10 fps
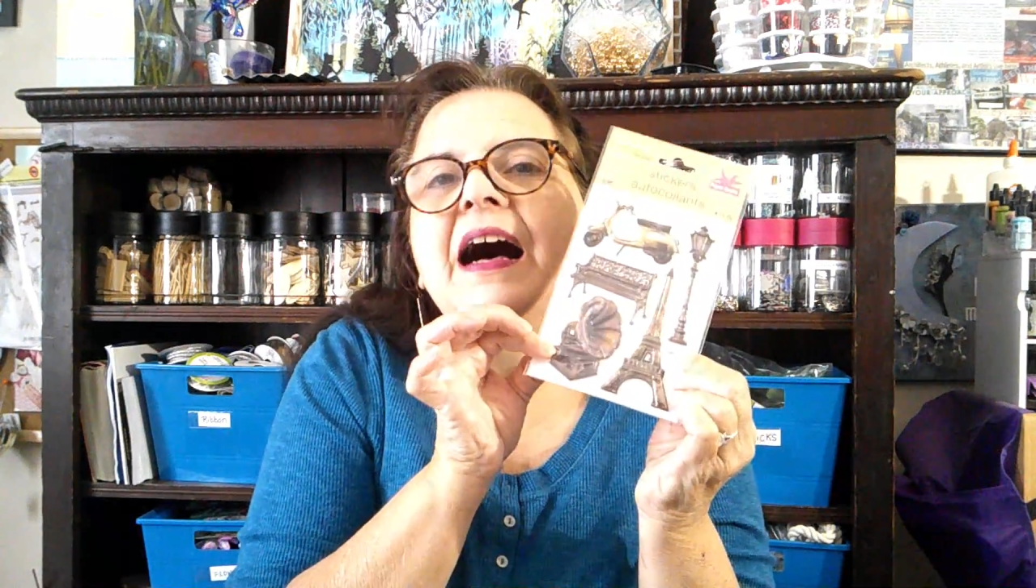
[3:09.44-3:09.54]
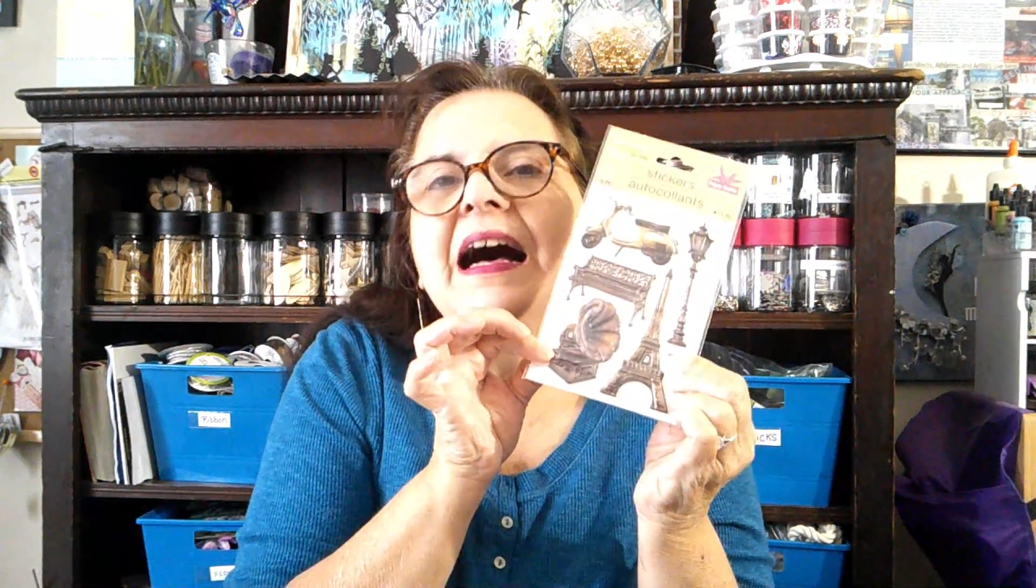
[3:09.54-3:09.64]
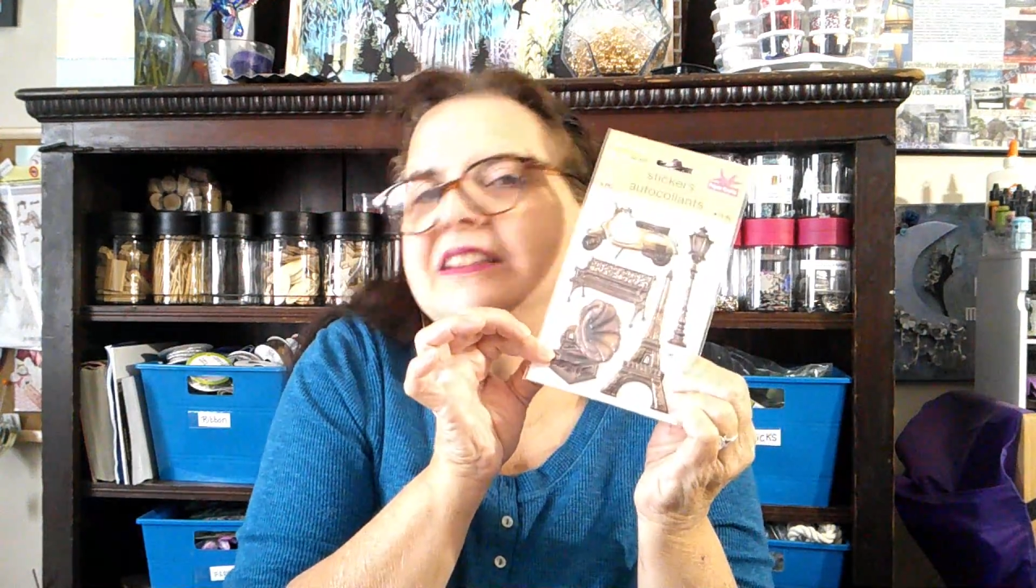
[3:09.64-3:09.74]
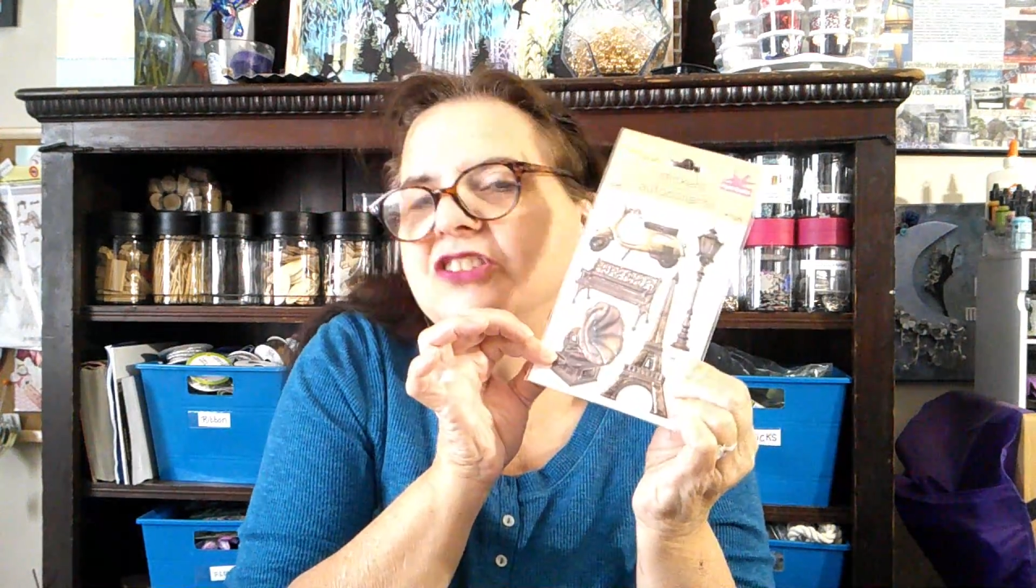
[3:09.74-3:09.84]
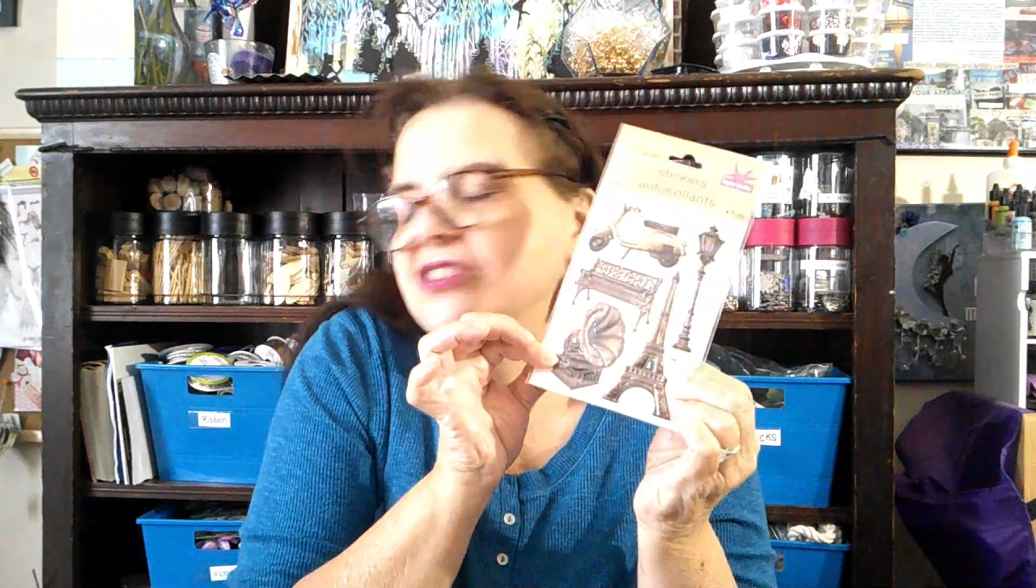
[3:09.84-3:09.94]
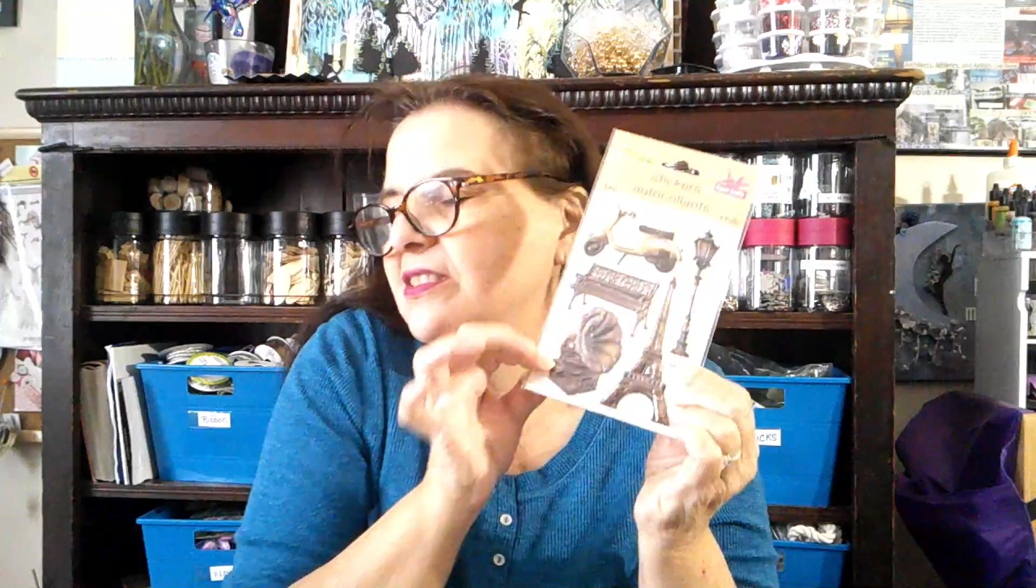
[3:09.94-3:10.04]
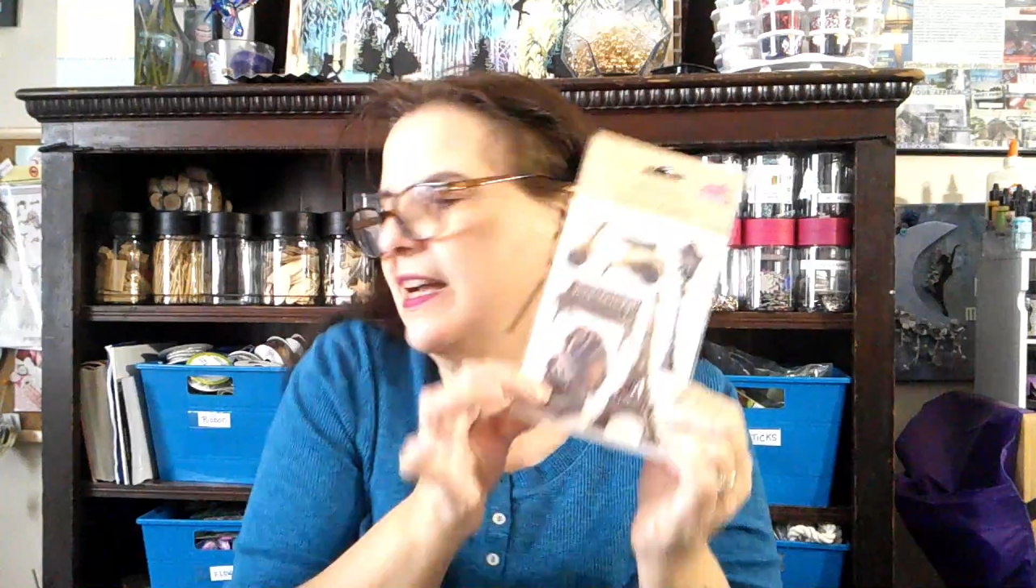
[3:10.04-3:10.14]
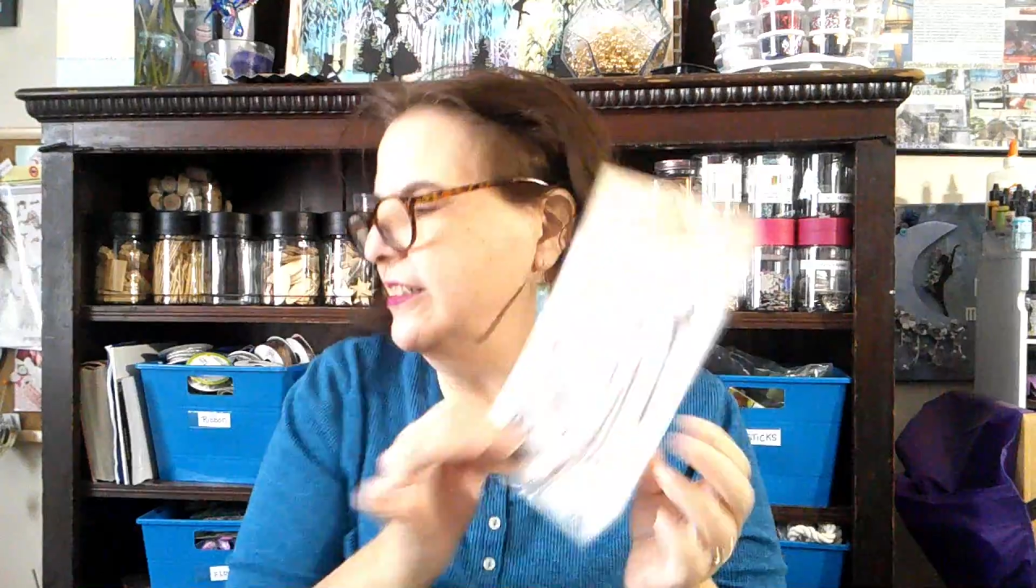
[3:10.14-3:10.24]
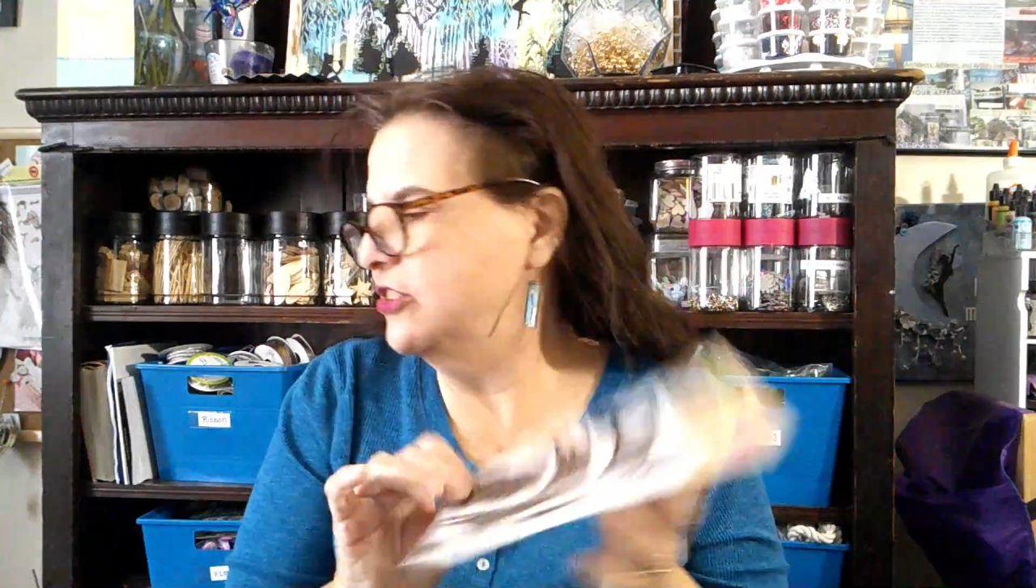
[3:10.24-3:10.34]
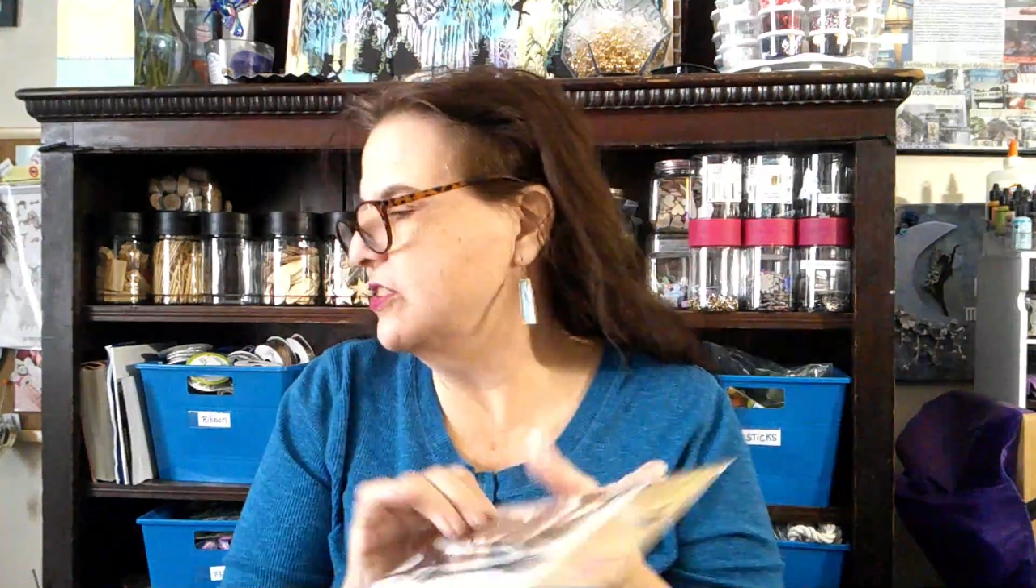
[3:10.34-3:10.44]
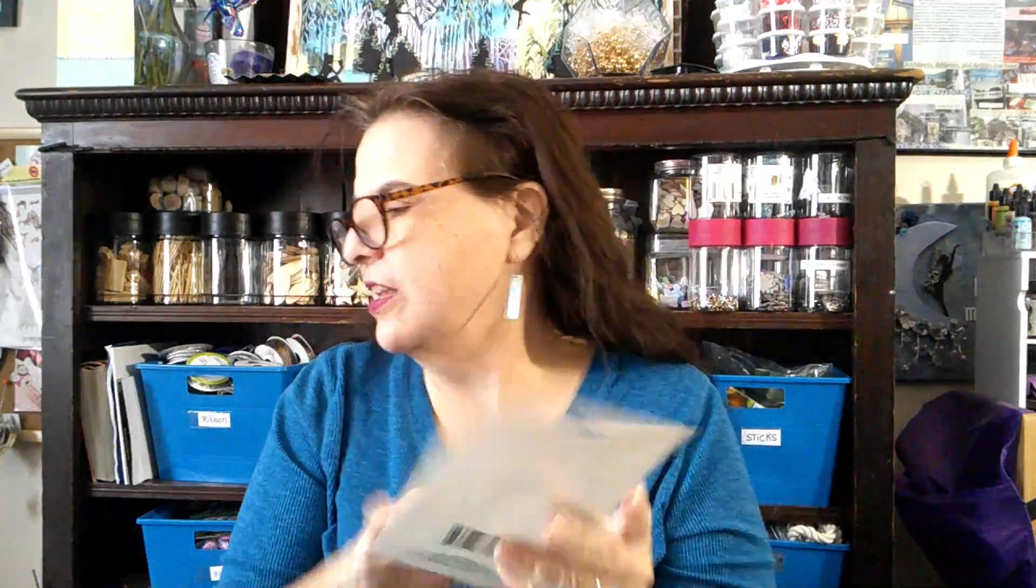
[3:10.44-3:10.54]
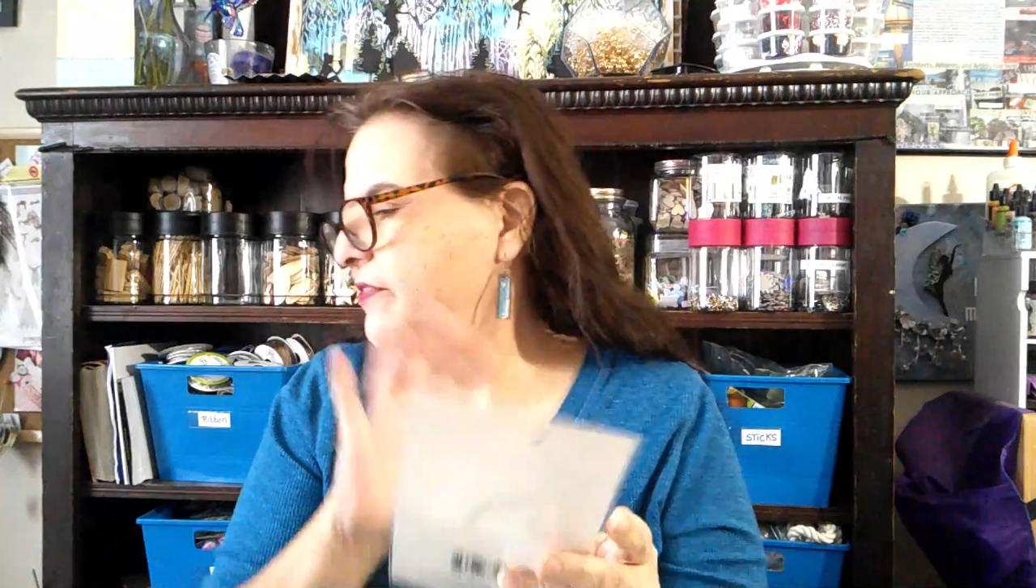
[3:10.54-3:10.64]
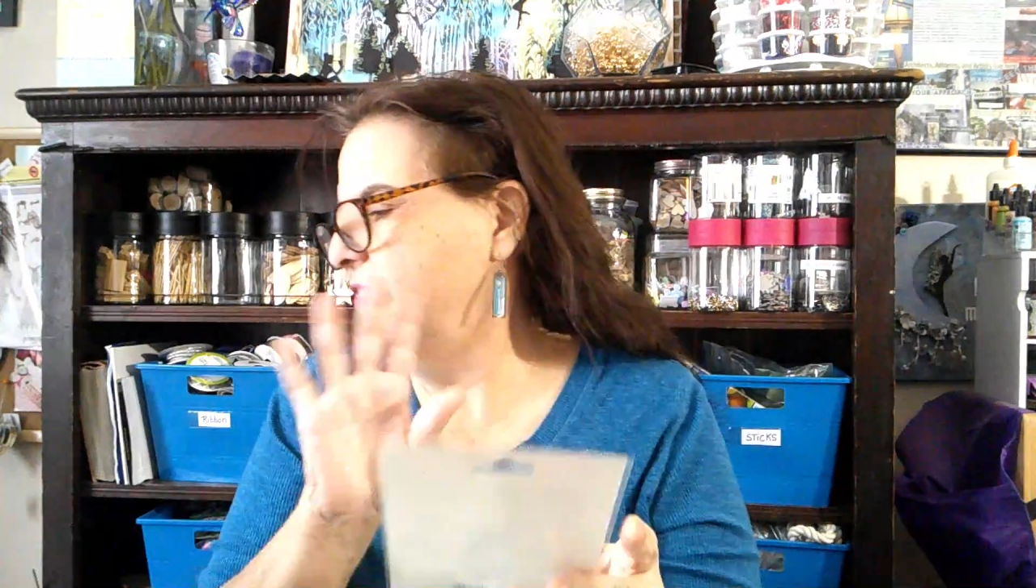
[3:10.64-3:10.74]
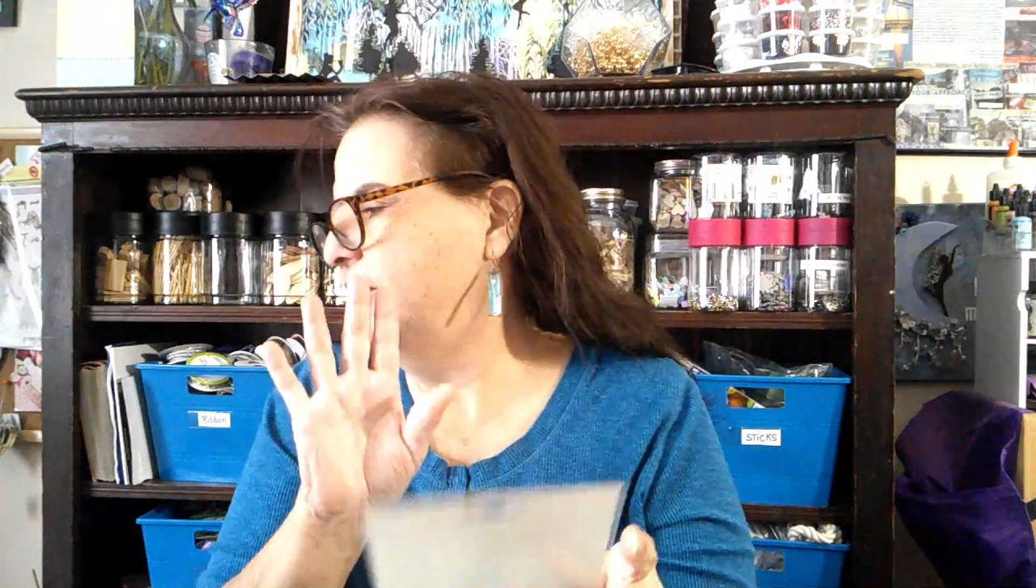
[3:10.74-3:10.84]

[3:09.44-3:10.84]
I just love the